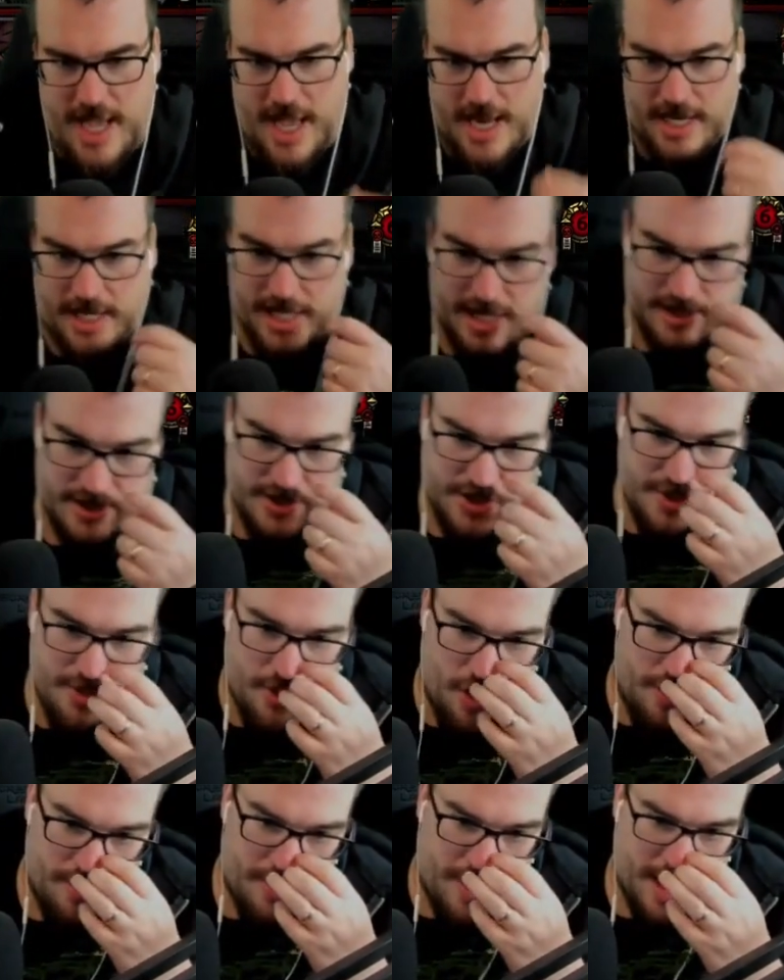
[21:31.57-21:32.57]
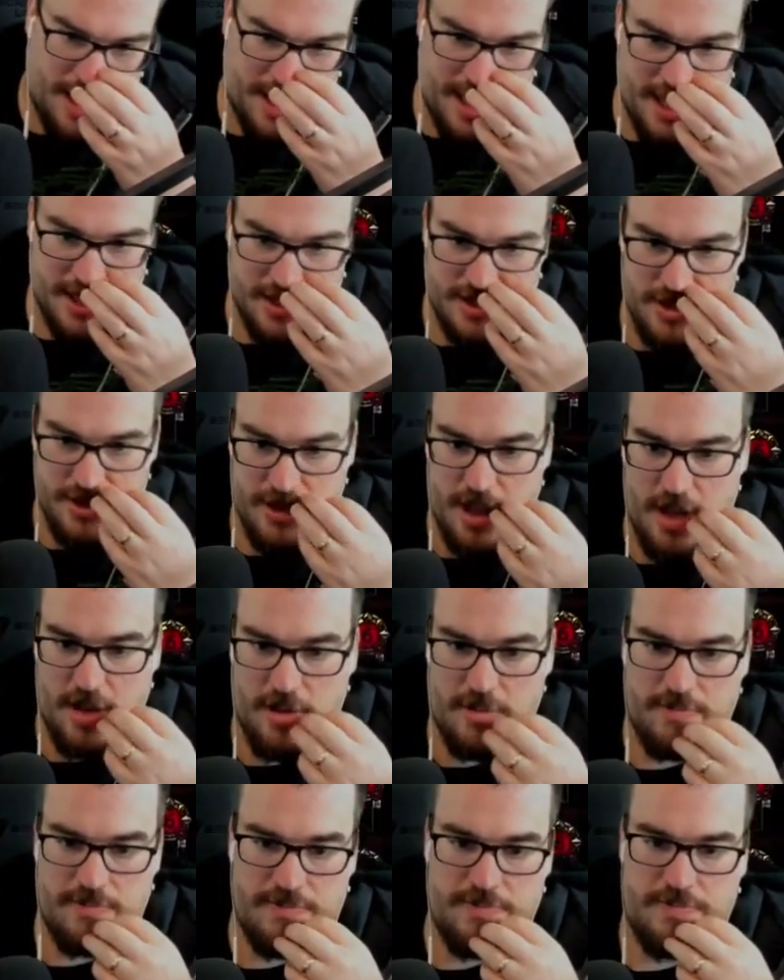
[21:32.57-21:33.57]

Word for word: kind of gets you more money as you go.